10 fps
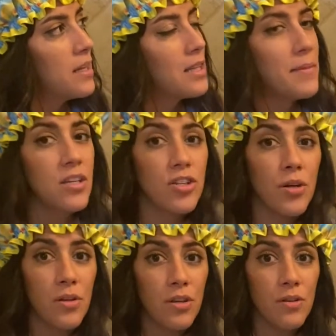let me show
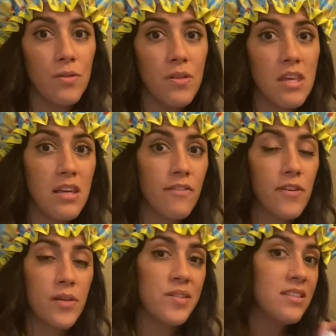you the
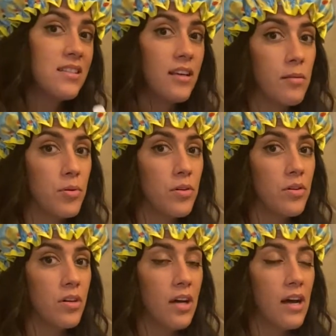frequency
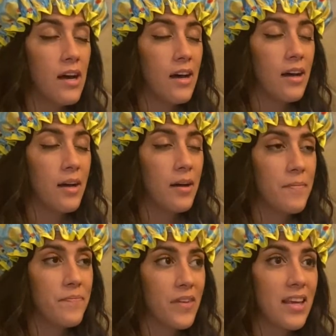table uh,
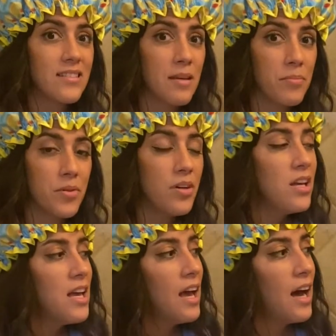example
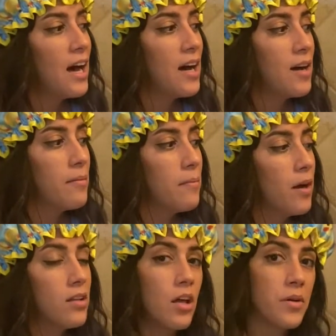um,
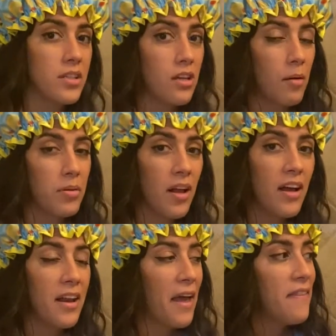along with the dot
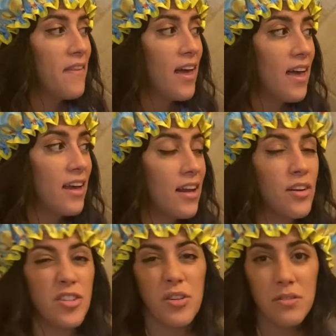plot, and then
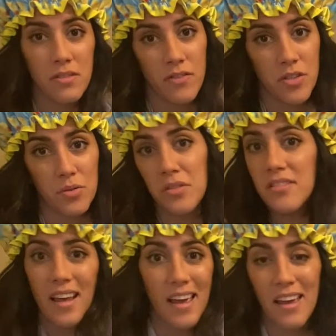I'll show you some
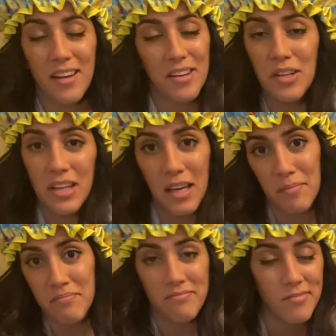visuals and you can
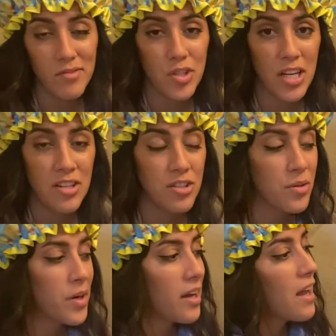get straight into your
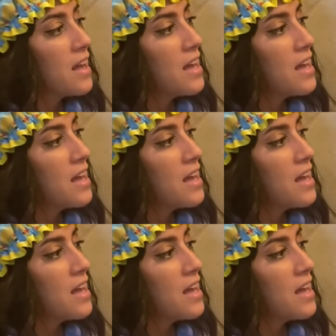work.